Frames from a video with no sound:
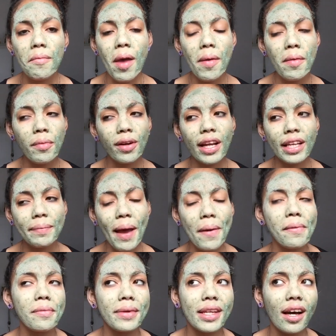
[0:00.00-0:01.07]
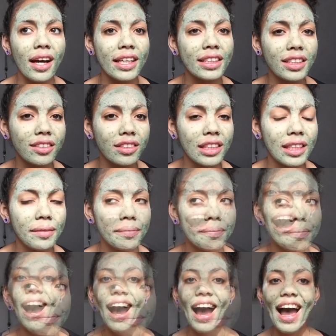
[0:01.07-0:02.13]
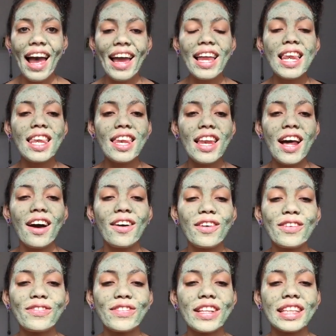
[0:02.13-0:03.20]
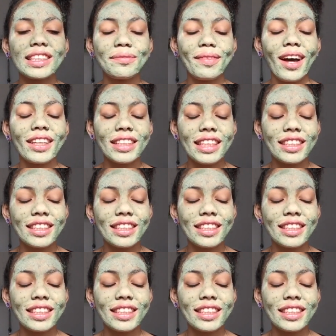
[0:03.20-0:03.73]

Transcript: Maybe more like peppermint ice cream. I love this mask.